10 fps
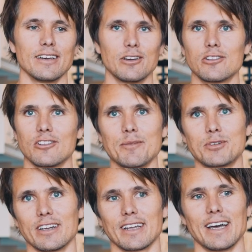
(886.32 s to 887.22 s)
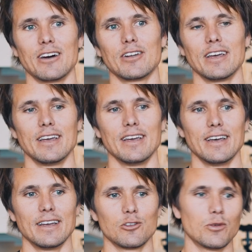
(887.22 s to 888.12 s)
good Snapchat account,
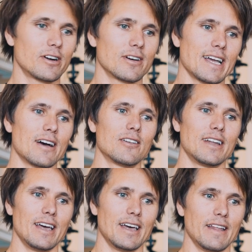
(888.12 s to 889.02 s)
Twitter account,